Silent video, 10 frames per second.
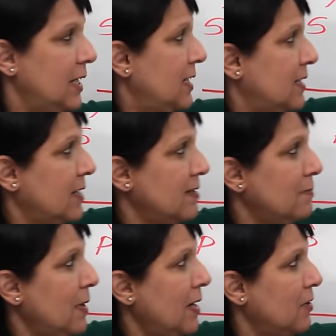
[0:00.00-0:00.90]
It
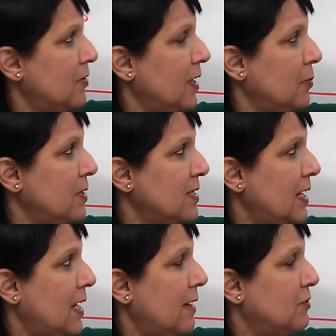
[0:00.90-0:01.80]
doesn't matter that we
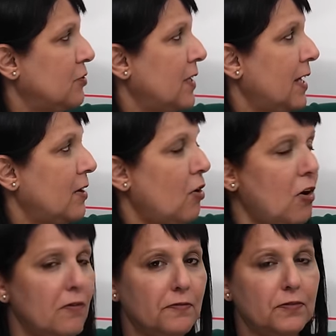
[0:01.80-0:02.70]
say after that
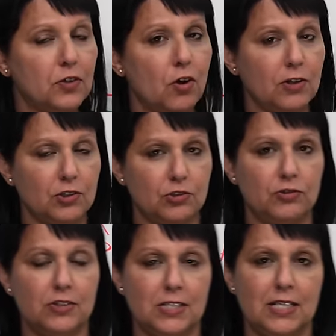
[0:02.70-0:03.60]
of
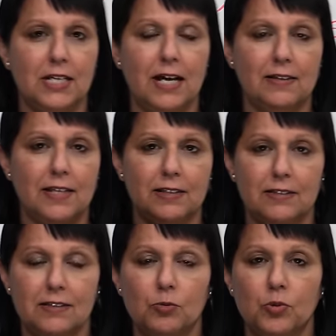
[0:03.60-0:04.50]
doctors and that
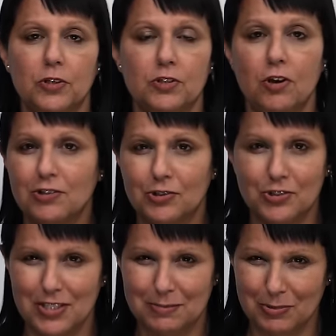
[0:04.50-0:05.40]
the word
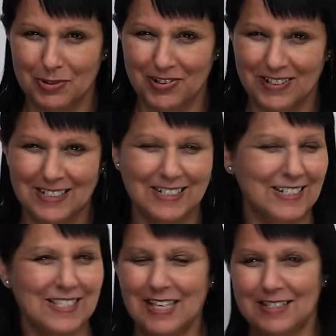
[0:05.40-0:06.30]
doctors is plural
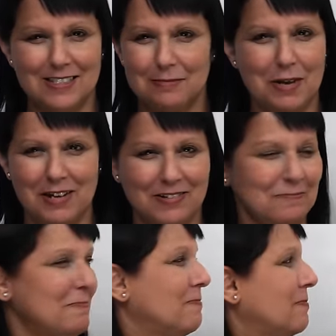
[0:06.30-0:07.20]
because that doesn't matter.
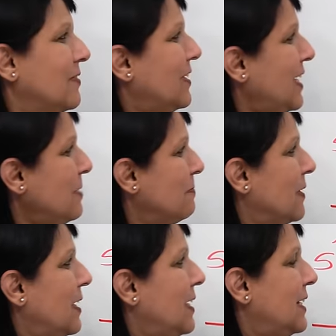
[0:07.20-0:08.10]
Okay?
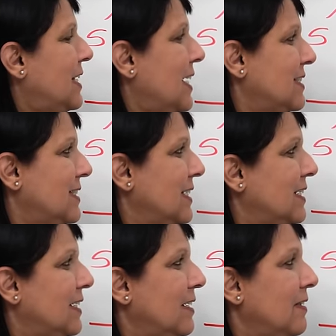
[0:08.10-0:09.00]
Next,
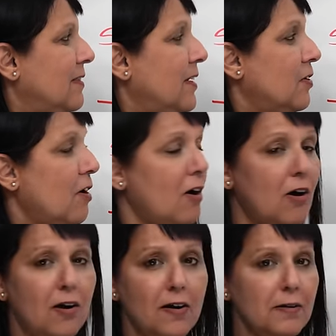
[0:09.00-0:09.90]
there
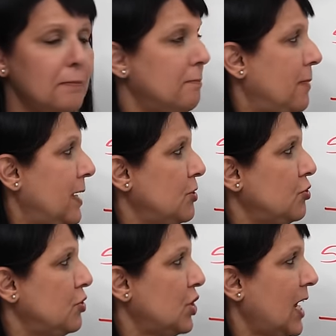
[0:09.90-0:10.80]
are
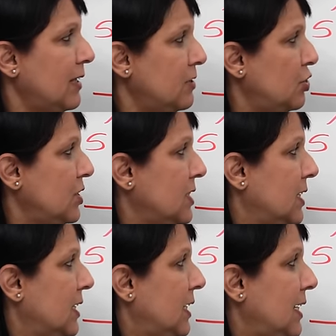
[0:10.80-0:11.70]
major challenges
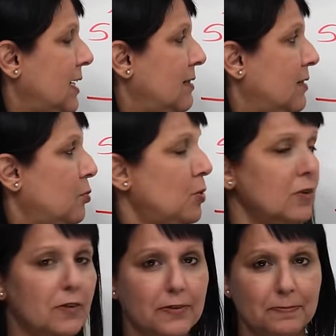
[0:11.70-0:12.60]
in the
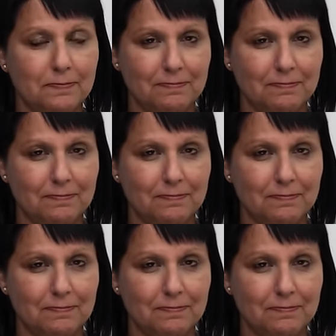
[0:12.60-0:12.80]
world.